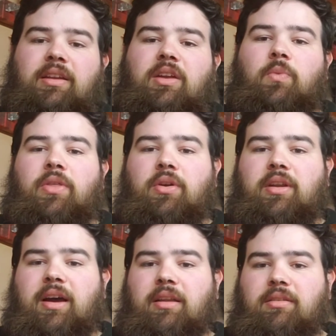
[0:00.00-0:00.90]
on whether or
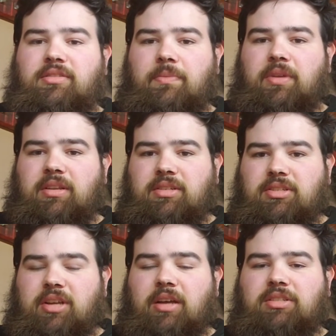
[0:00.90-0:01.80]
not something is a
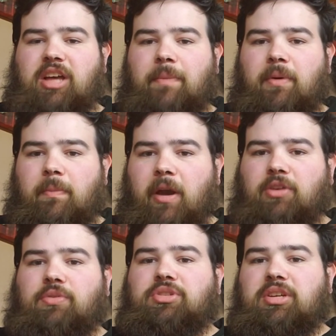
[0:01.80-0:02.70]
saw stop, a
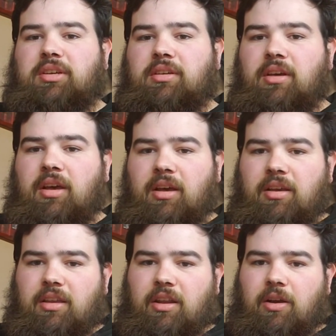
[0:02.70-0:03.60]
micro jig,
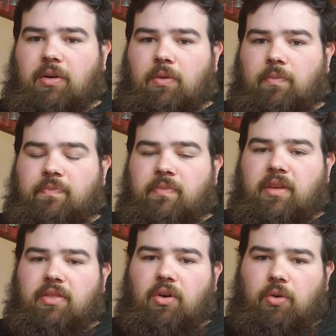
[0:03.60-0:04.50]
the
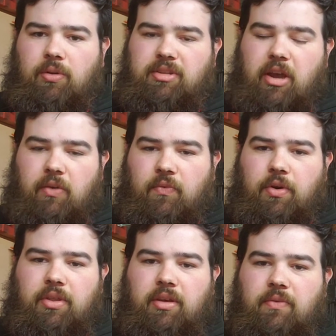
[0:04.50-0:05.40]
hold down
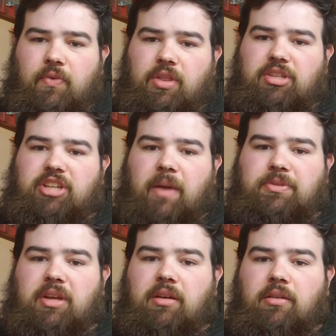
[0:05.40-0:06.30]
for the chop
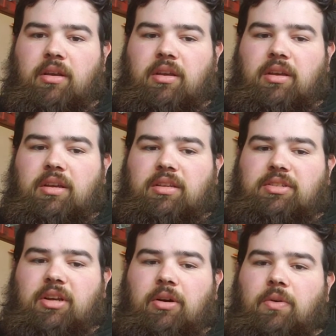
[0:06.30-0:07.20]
saw.
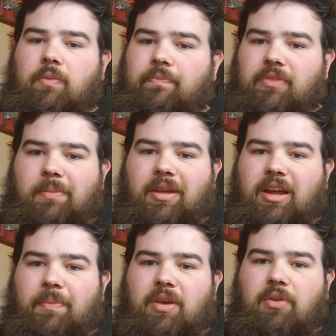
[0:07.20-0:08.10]
So it may
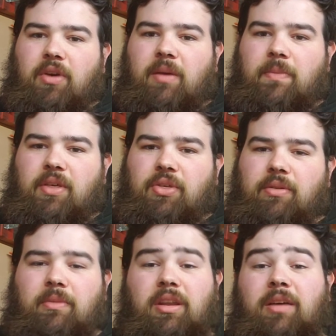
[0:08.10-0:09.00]
not be a great myth,
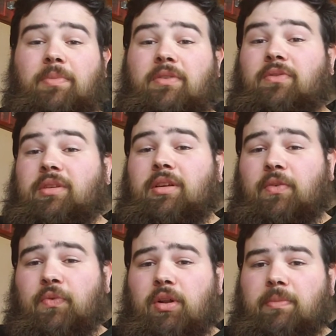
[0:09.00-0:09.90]
it may not be a
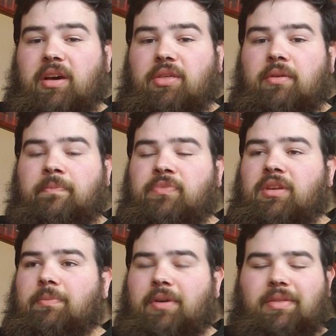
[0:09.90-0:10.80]
full myth,
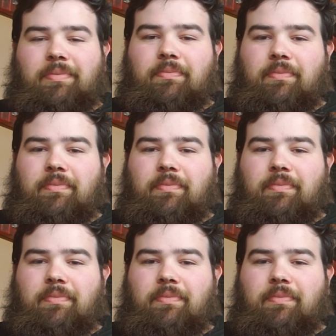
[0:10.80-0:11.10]
but